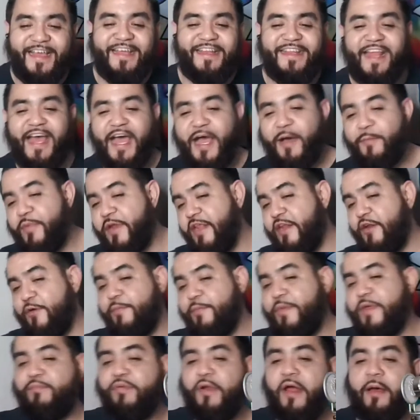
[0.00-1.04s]
Nah, but it'll
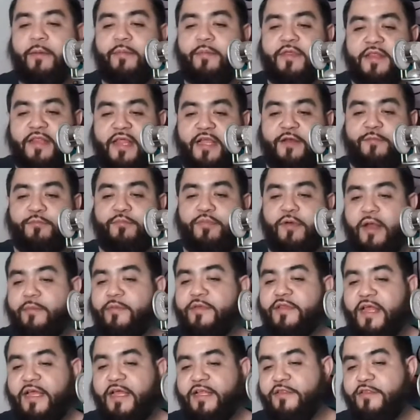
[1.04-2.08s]
be probably like
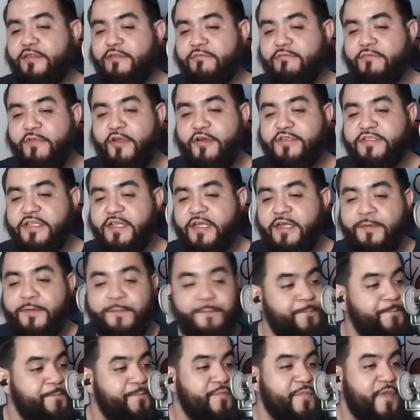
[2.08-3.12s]
Thursday.
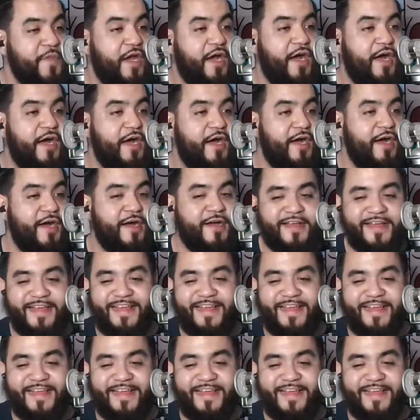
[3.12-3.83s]
Uh